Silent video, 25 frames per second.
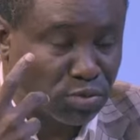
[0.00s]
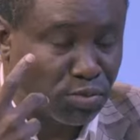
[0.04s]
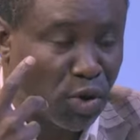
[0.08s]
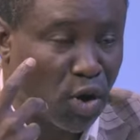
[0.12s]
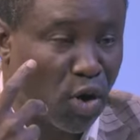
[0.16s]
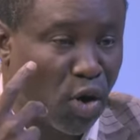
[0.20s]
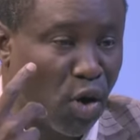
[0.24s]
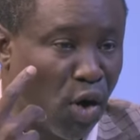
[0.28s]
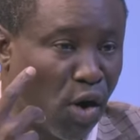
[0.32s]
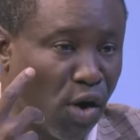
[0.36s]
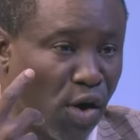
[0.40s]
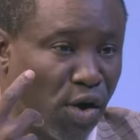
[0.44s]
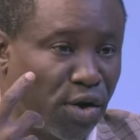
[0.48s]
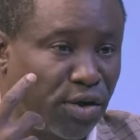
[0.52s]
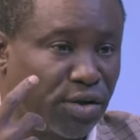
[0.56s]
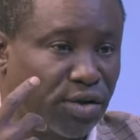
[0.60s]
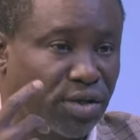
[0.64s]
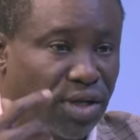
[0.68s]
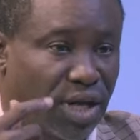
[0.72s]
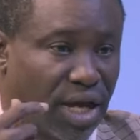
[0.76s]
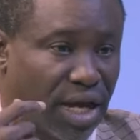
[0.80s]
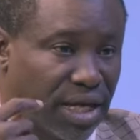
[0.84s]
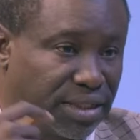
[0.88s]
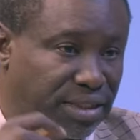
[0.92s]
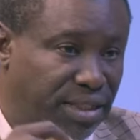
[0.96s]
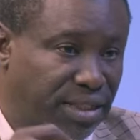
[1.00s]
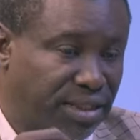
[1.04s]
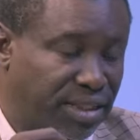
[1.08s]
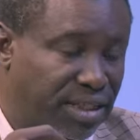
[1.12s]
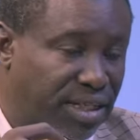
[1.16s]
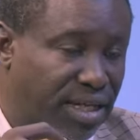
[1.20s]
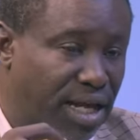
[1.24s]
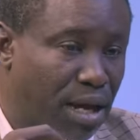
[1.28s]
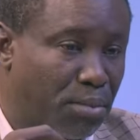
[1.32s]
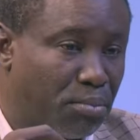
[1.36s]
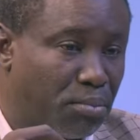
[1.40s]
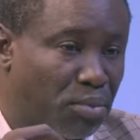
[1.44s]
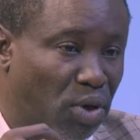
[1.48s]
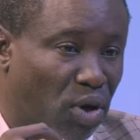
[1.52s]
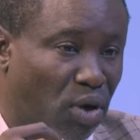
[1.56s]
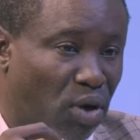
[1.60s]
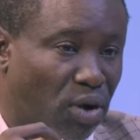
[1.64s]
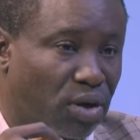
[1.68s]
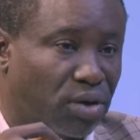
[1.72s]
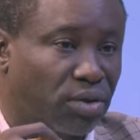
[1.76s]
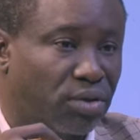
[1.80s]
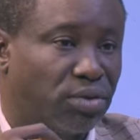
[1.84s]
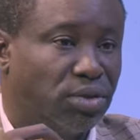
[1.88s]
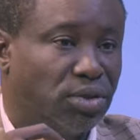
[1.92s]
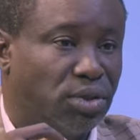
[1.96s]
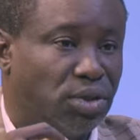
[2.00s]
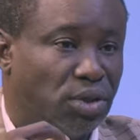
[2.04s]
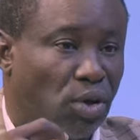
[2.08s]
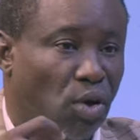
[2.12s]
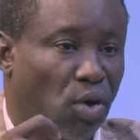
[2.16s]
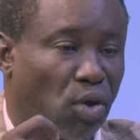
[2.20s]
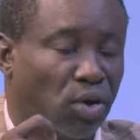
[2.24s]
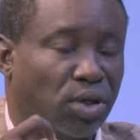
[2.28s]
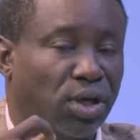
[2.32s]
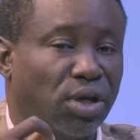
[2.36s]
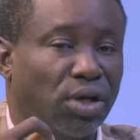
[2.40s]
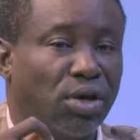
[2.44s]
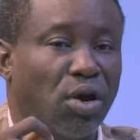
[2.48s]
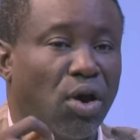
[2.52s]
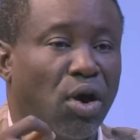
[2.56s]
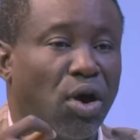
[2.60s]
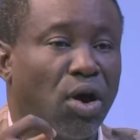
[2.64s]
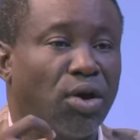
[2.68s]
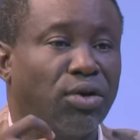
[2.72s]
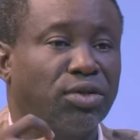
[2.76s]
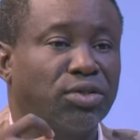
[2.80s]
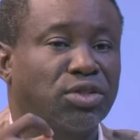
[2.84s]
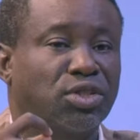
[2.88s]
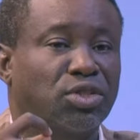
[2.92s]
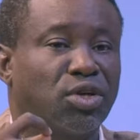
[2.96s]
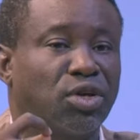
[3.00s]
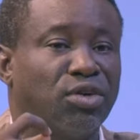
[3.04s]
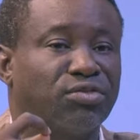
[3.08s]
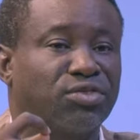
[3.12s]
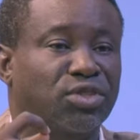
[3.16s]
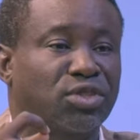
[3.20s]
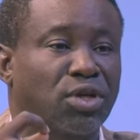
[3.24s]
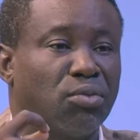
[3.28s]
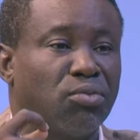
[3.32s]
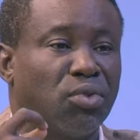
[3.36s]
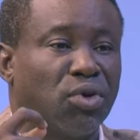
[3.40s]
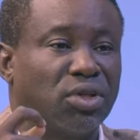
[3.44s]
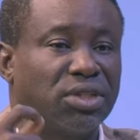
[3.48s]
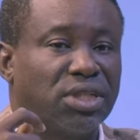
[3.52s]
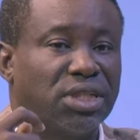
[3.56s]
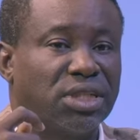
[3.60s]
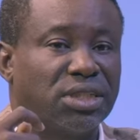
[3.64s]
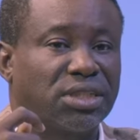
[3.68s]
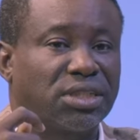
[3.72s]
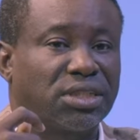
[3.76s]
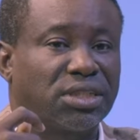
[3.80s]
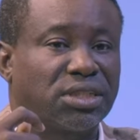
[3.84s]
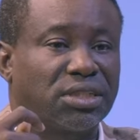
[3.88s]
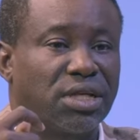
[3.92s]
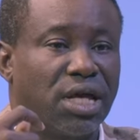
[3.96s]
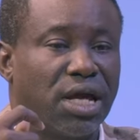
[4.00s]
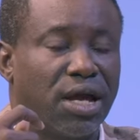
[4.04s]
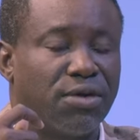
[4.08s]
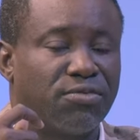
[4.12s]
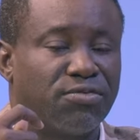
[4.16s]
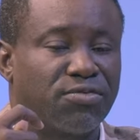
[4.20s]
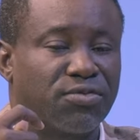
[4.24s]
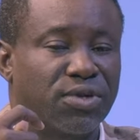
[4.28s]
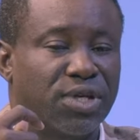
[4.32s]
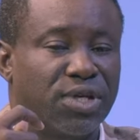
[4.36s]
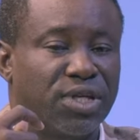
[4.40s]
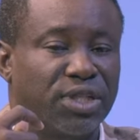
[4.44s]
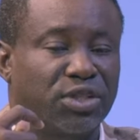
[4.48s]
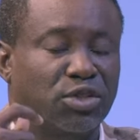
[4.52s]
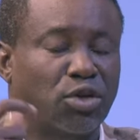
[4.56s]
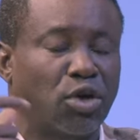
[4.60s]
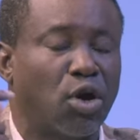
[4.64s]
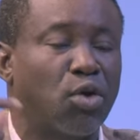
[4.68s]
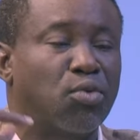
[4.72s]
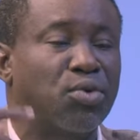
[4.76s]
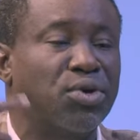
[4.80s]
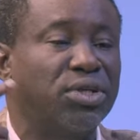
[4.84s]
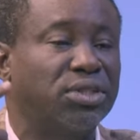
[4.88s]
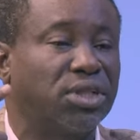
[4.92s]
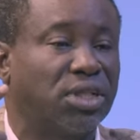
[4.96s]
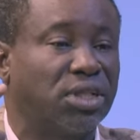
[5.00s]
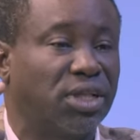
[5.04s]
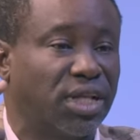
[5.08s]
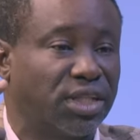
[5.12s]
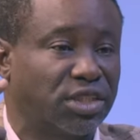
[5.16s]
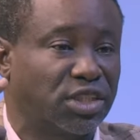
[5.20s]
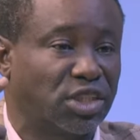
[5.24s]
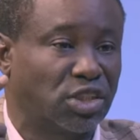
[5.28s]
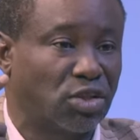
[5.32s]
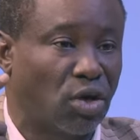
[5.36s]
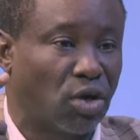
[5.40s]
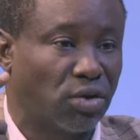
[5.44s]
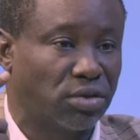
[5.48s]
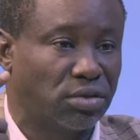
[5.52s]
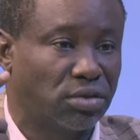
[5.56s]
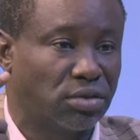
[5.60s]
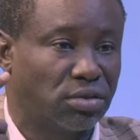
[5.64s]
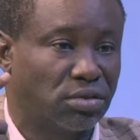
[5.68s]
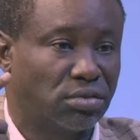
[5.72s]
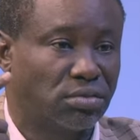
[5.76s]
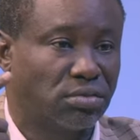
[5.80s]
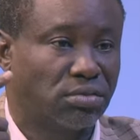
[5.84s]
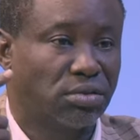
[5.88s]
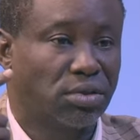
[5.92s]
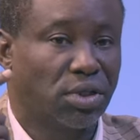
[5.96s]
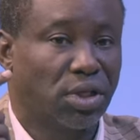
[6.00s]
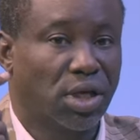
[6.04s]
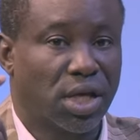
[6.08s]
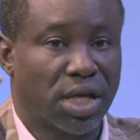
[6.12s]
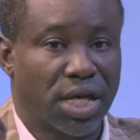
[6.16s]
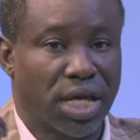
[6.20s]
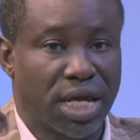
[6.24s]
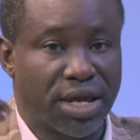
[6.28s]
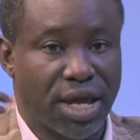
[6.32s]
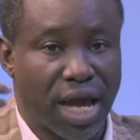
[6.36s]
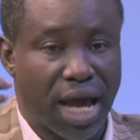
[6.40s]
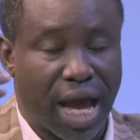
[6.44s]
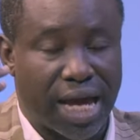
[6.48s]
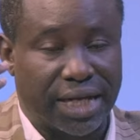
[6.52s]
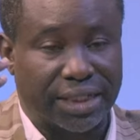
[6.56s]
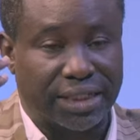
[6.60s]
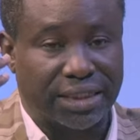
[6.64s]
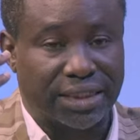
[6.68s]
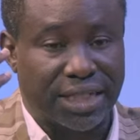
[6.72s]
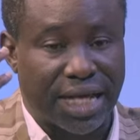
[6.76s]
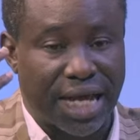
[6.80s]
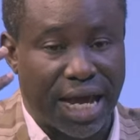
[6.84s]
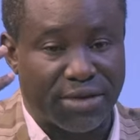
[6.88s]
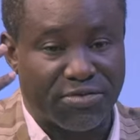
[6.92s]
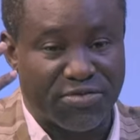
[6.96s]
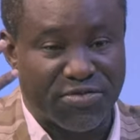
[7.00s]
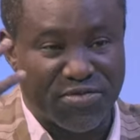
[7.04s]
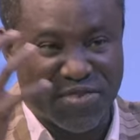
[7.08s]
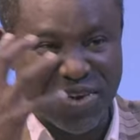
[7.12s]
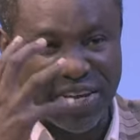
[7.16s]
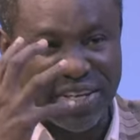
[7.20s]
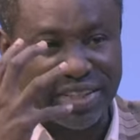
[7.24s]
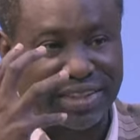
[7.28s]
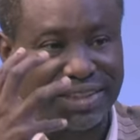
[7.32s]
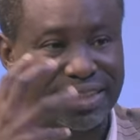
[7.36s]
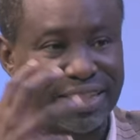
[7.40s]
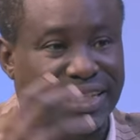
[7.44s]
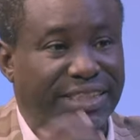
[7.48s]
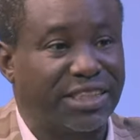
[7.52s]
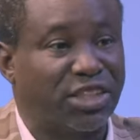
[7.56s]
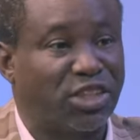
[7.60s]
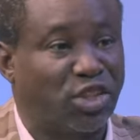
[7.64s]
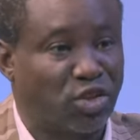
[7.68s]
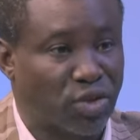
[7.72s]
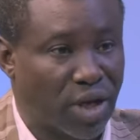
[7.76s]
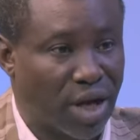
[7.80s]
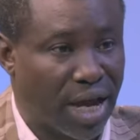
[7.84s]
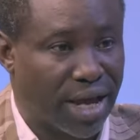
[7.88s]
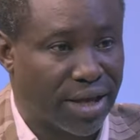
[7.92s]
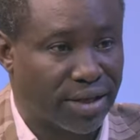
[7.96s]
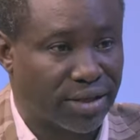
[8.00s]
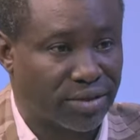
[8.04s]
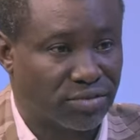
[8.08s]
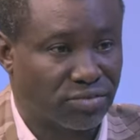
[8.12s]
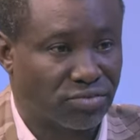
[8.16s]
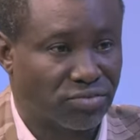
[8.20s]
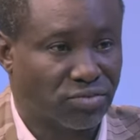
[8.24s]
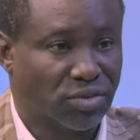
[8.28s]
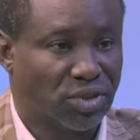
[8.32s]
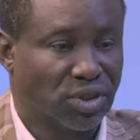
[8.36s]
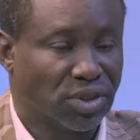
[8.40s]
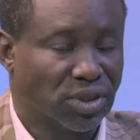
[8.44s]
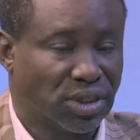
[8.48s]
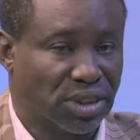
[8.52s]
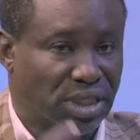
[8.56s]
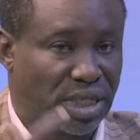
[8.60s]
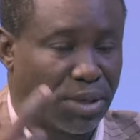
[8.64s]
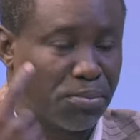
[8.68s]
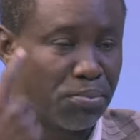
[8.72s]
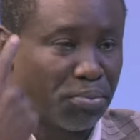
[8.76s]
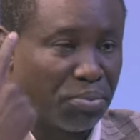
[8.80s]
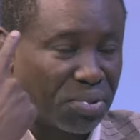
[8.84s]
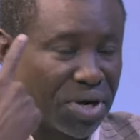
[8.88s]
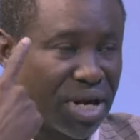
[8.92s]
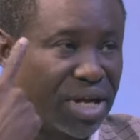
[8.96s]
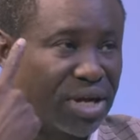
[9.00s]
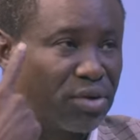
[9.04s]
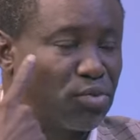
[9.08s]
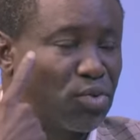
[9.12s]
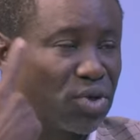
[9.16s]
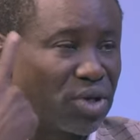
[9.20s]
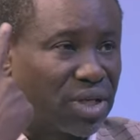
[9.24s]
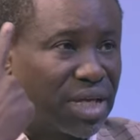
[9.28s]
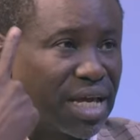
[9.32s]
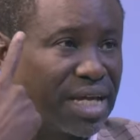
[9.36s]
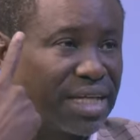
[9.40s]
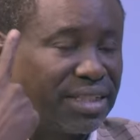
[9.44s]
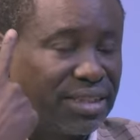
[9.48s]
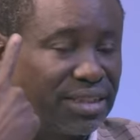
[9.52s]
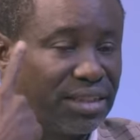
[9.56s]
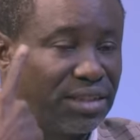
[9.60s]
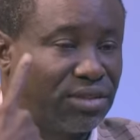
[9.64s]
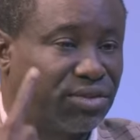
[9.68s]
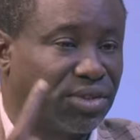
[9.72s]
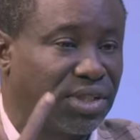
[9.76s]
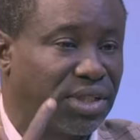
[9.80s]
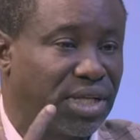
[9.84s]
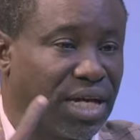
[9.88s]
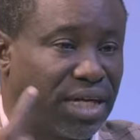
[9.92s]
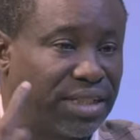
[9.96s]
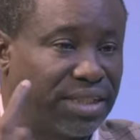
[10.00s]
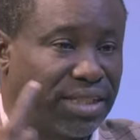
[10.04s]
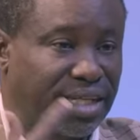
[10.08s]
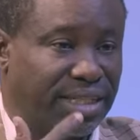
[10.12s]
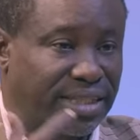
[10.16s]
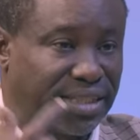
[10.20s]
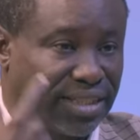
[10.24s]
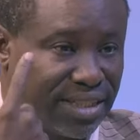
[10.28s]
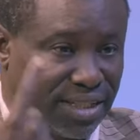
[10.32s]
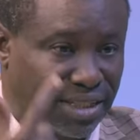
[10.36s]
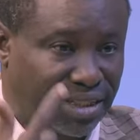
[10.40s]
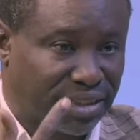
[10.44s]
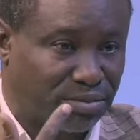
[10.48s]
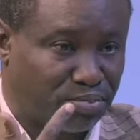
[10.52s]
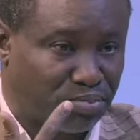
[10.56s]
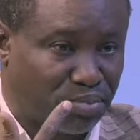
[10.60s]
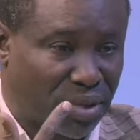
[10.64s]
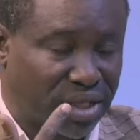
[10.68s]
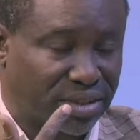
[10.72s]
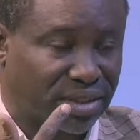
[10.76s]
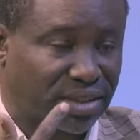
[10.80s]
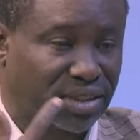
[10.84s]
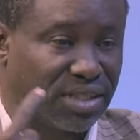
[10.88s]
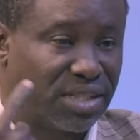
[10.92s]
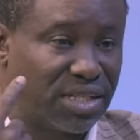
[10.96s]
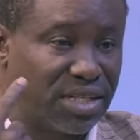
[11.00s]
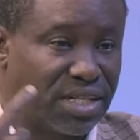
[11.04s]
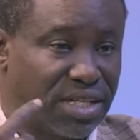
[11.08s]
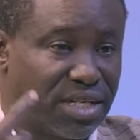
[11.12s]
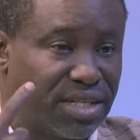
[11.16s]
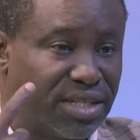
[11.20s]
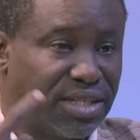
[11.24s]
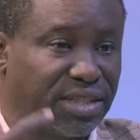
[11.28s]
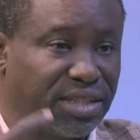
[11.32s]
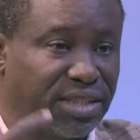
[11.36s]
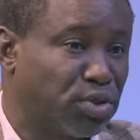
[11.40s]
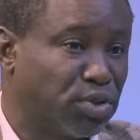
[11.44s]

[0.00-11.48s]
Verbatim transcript: more oil mm. and then hmm. it can block. Hmm. Okay. Also, if somebody uh, is always in the sun, okay. Eh, and their face is dry, mm. the brain will get the trigger that this person needs